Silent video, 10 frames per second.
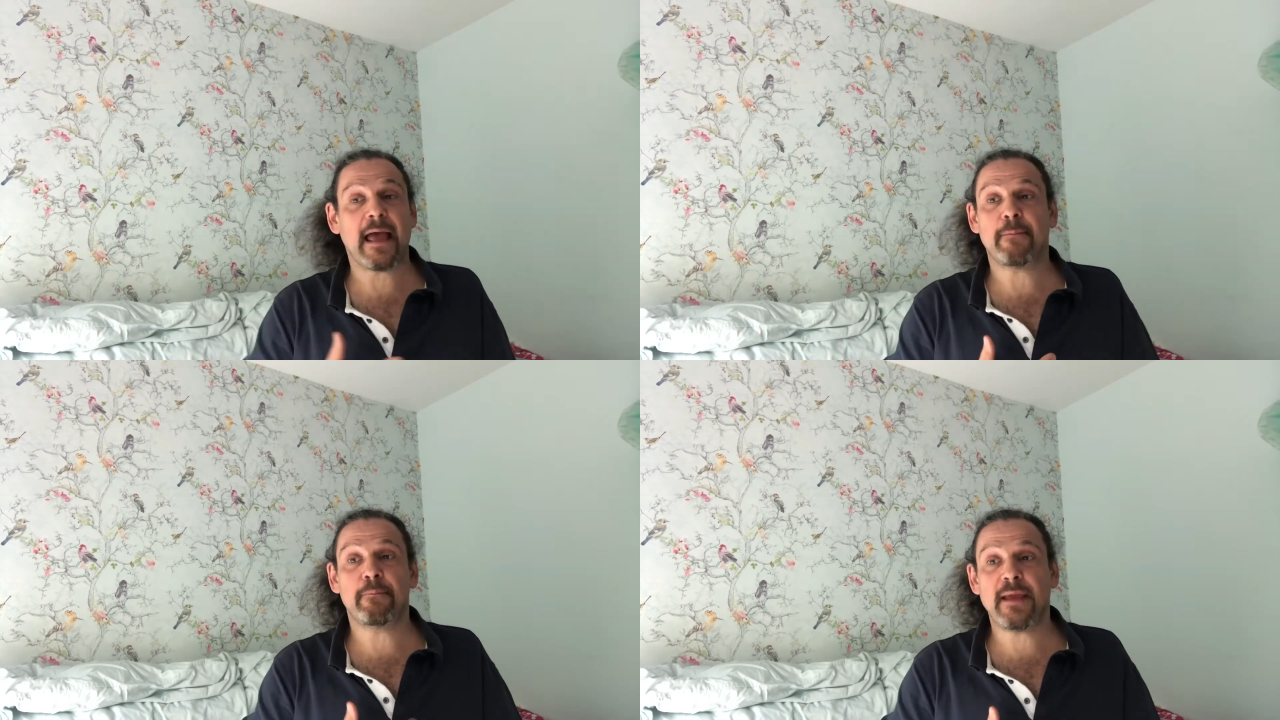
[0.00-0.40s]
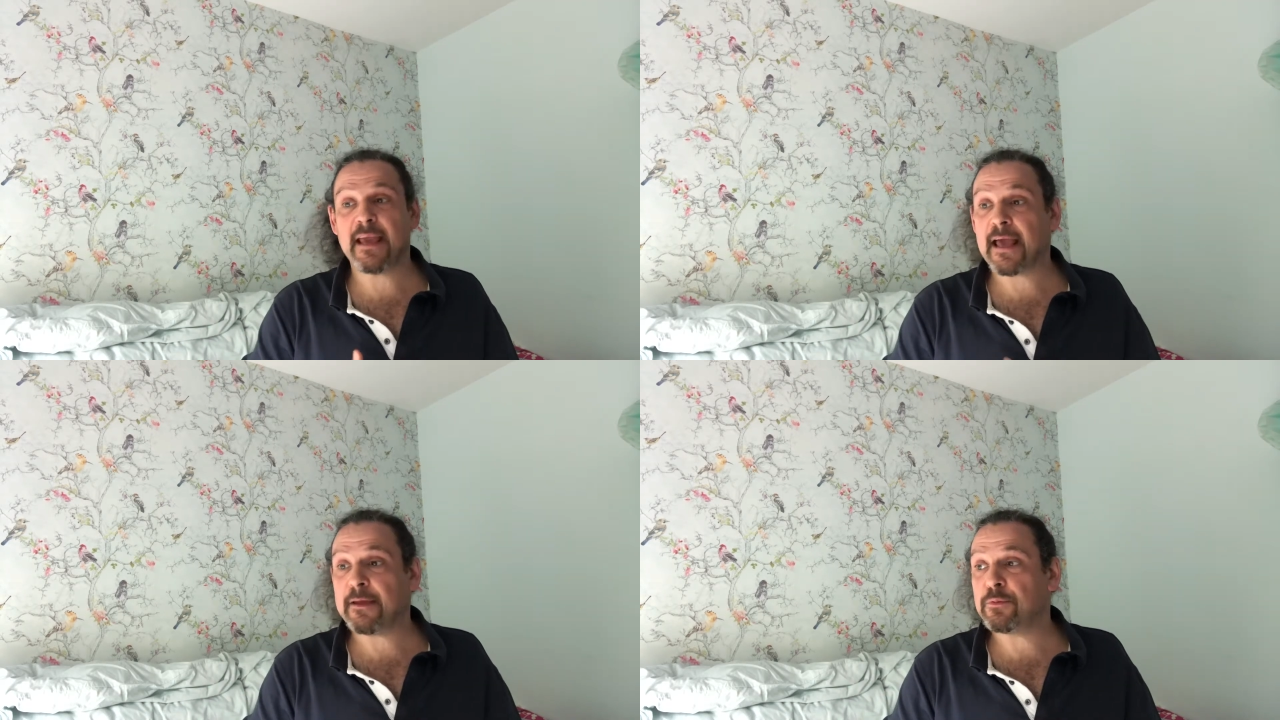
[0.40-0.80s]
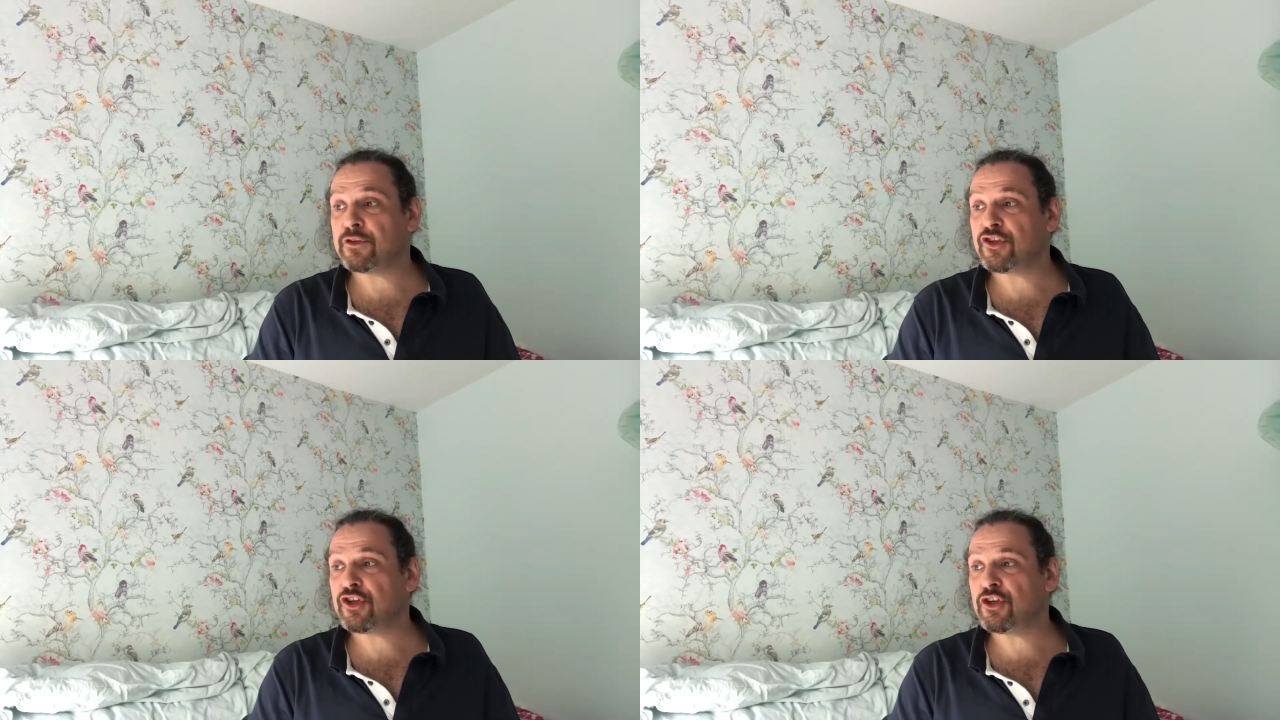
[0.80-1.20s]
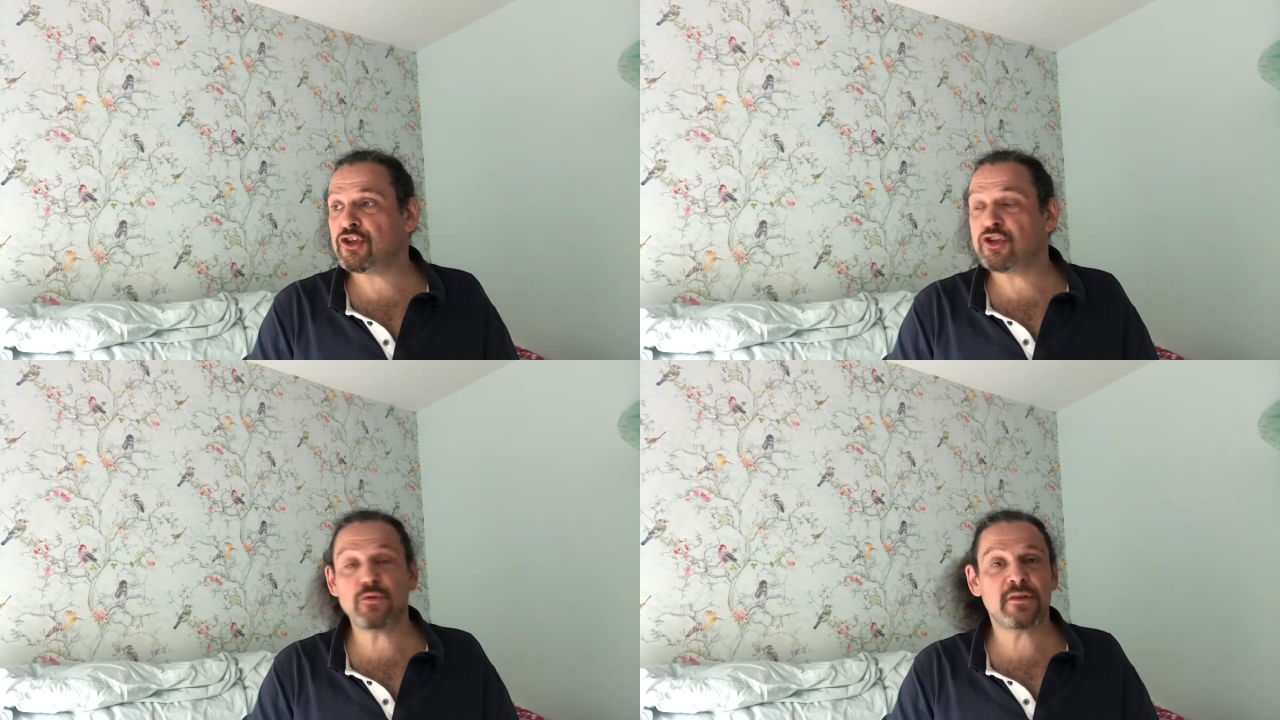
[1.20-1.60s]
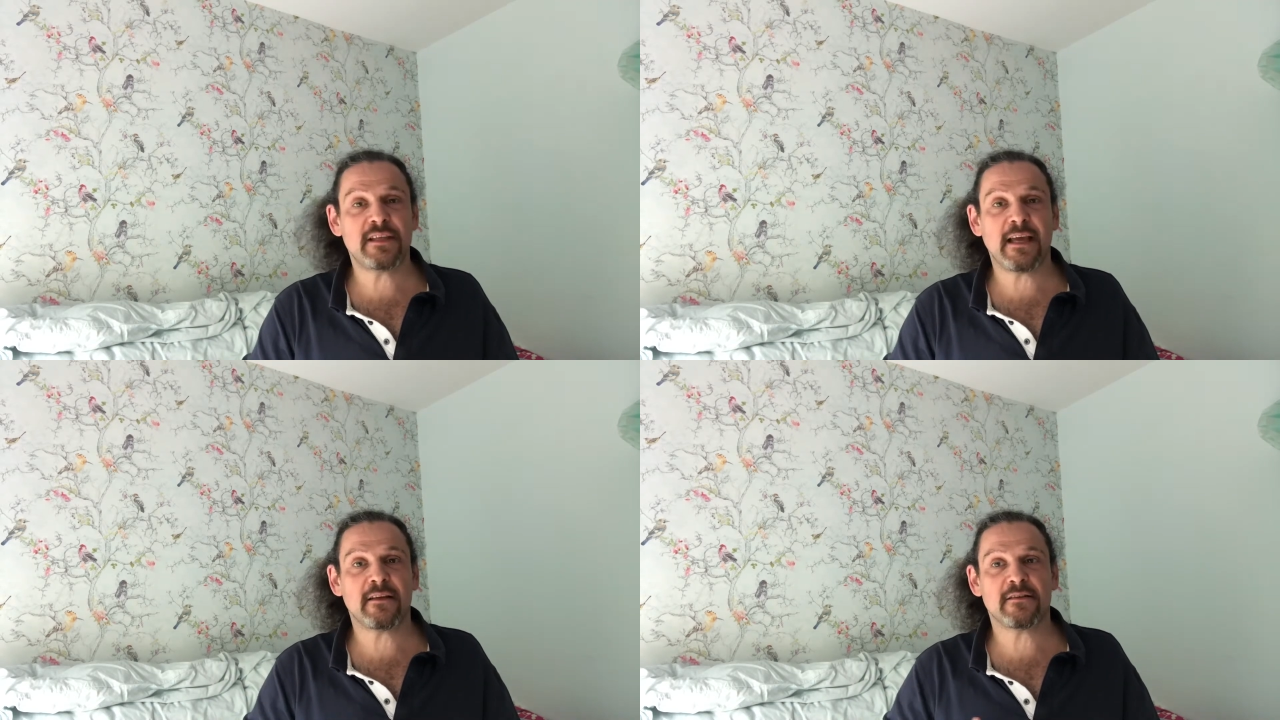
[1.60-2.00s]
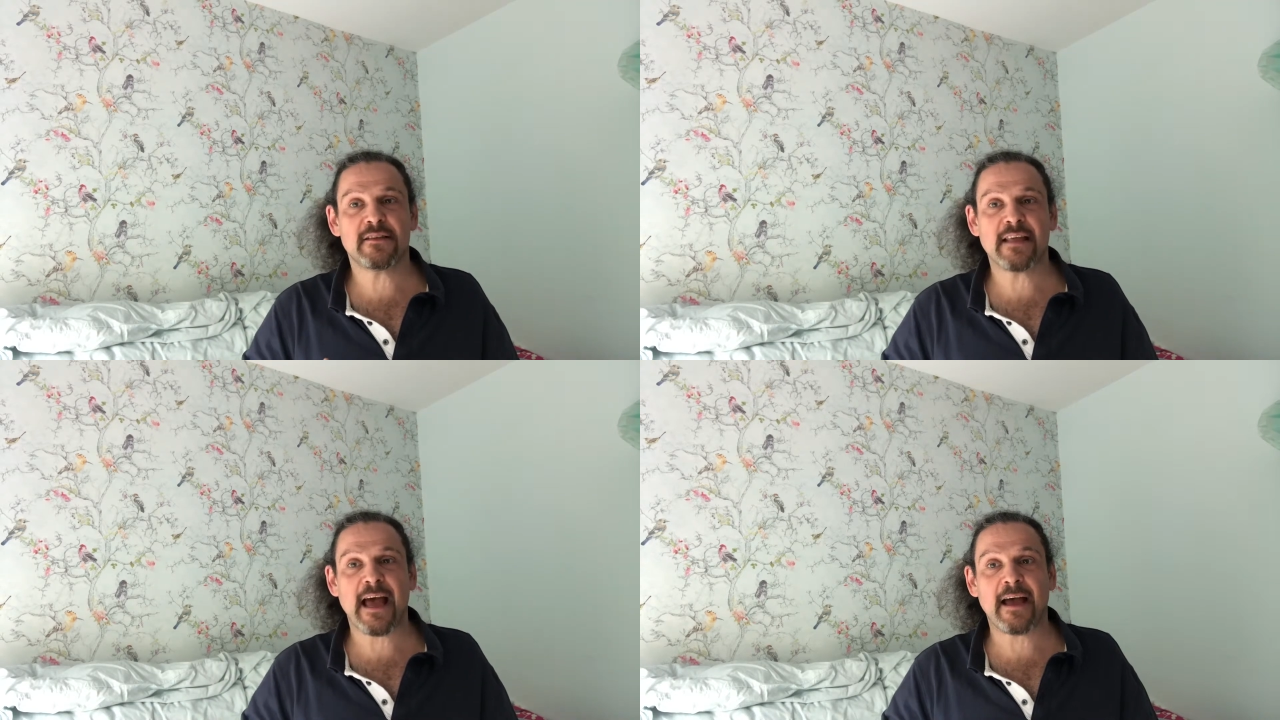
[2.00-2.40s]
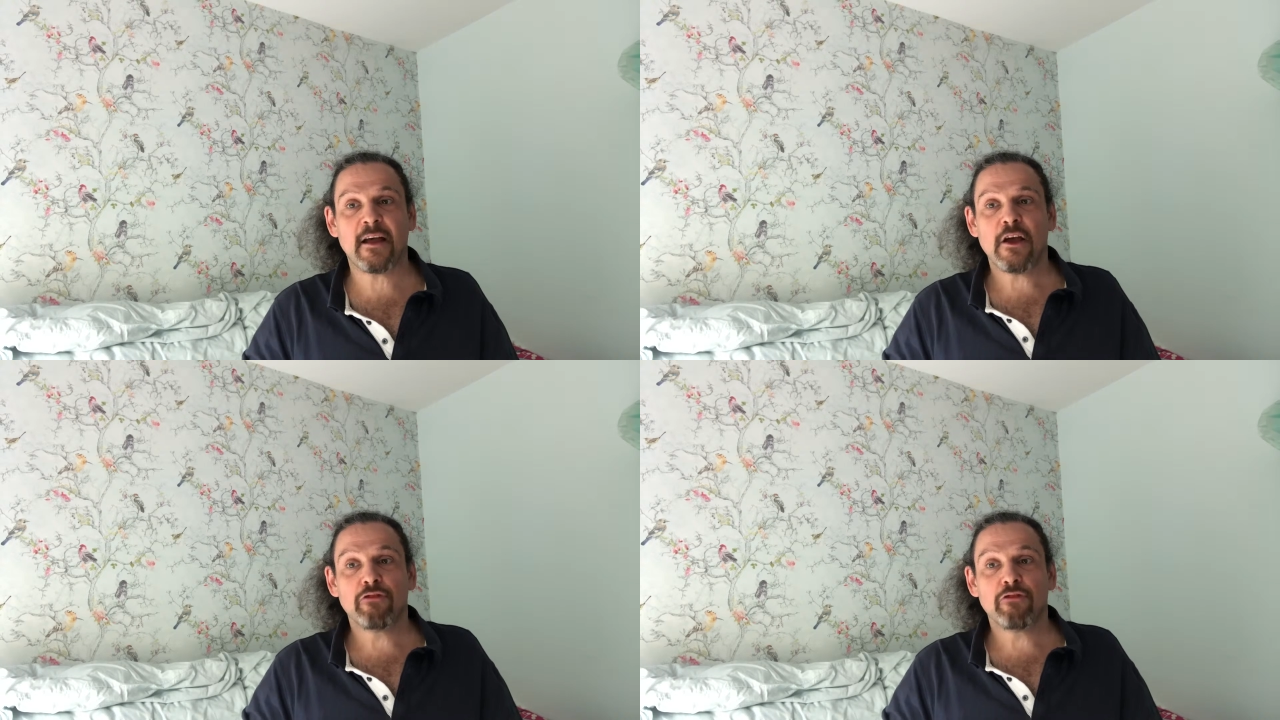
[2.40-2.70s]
and being able to do things that